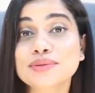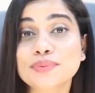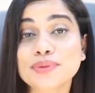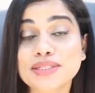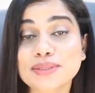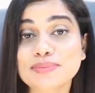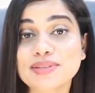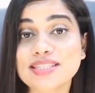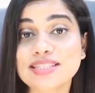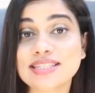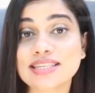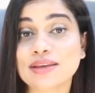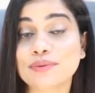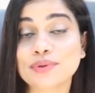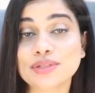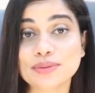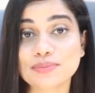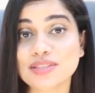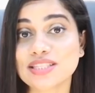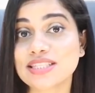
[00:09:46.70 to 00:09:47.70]
vitamin C.
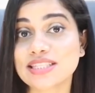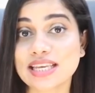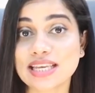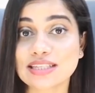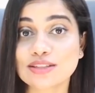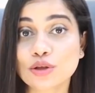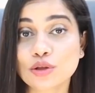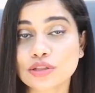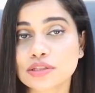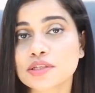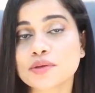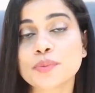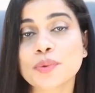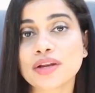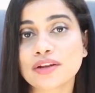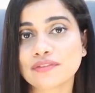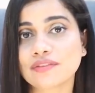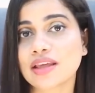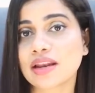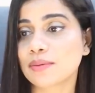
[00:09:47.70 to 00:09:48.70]
Vitamin C is also
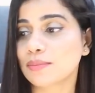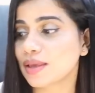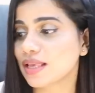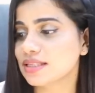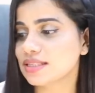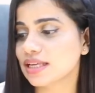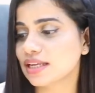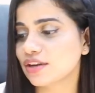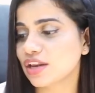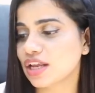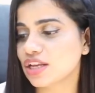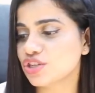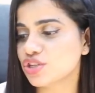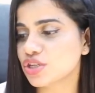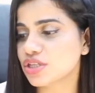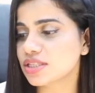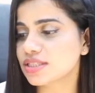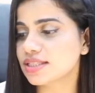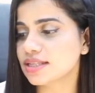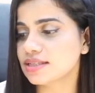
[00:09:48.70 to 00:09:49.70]
one of their amazing
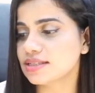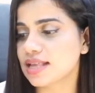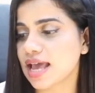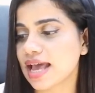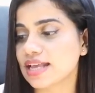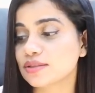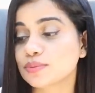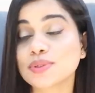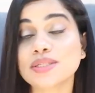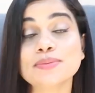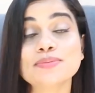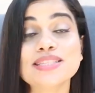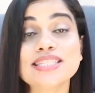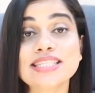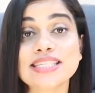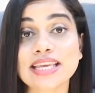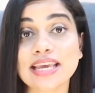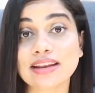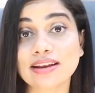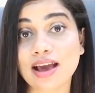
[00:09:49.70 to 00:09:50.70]
ranges. This has vitamin
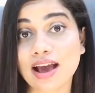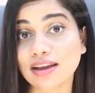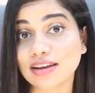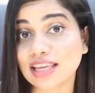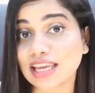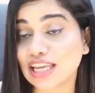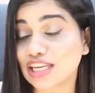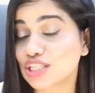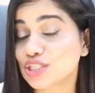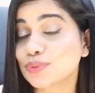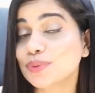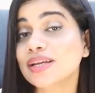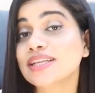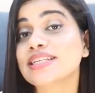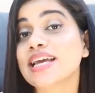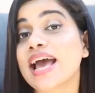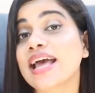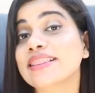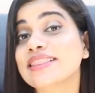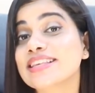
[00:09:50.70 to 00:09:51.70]
C and honey into
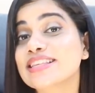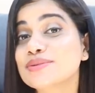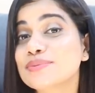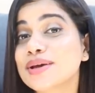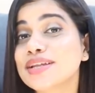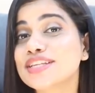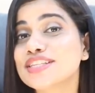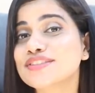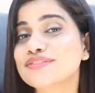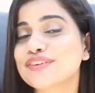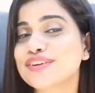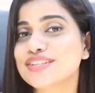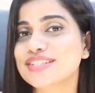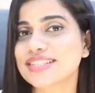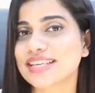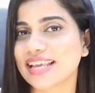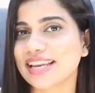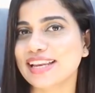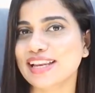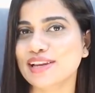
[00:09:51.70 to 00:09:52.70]
it, and this one is for
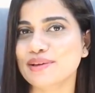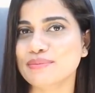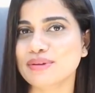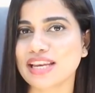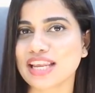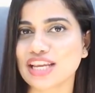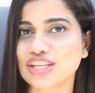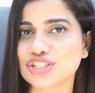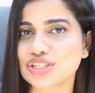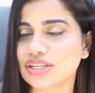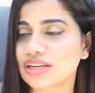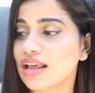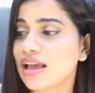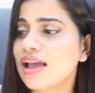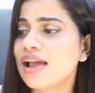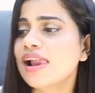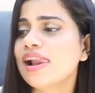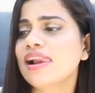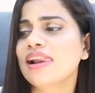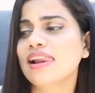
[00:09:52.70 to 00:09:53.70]
skin illumination.
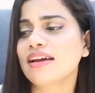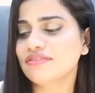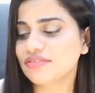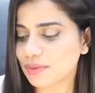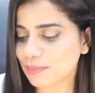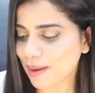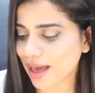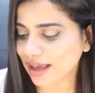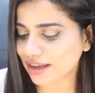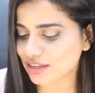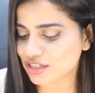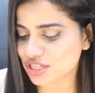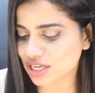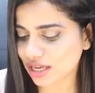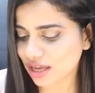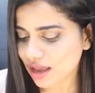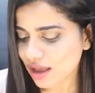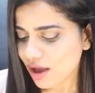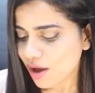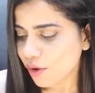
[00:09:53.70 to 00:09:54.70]
Love the
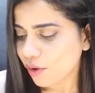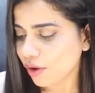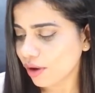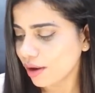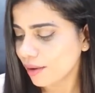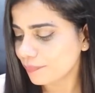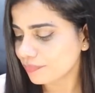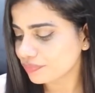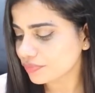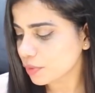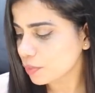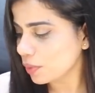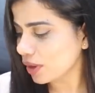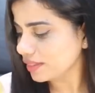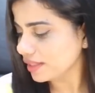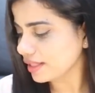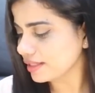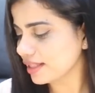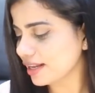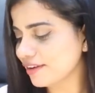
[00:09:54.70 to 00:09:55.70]
packaging. One
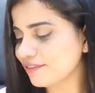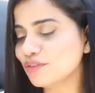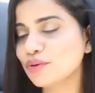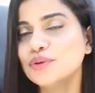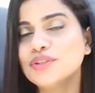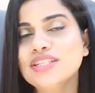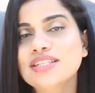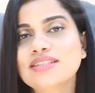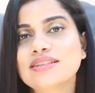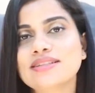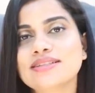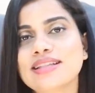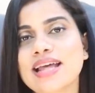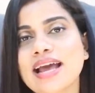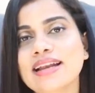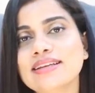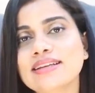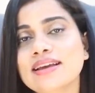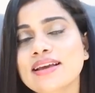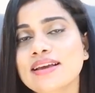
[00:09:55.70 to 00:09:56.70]
thing that I've noticed is
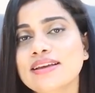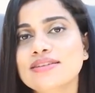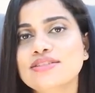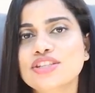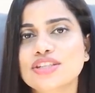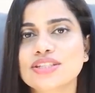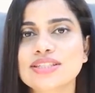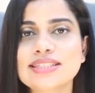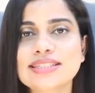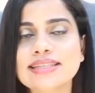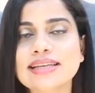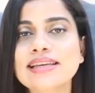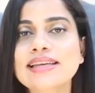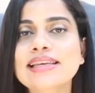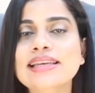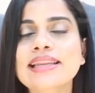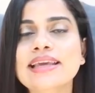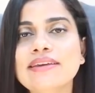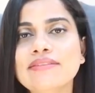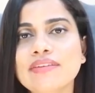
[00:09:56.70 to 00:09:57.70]
that just
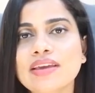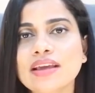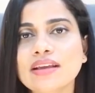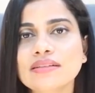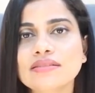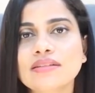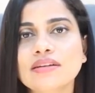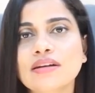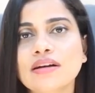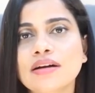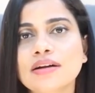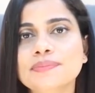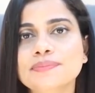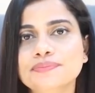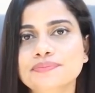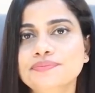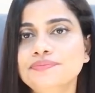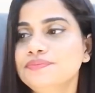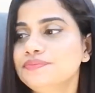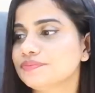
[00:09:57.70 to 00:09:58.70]
leaving the
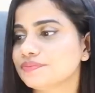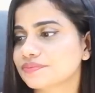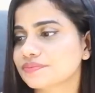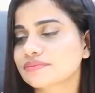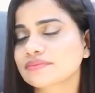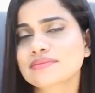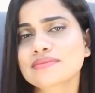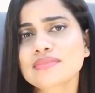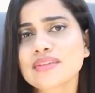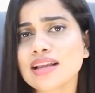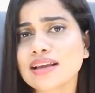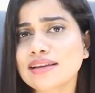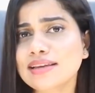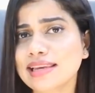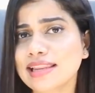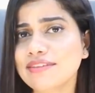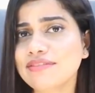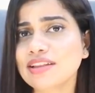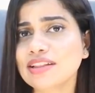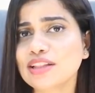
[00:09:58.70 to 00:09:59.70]

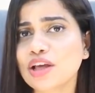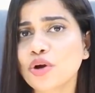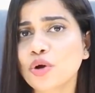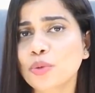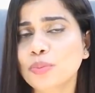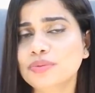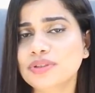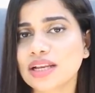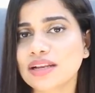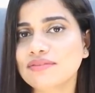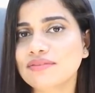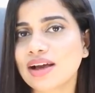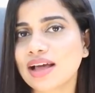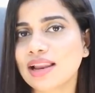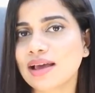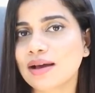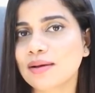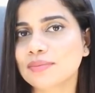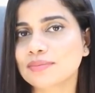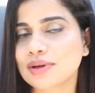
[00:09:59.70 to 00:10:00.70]
leaving the Upton
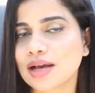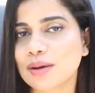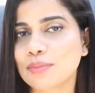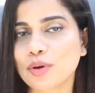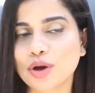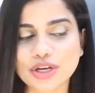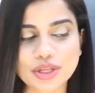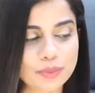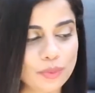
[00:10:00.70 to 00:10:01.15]
wala body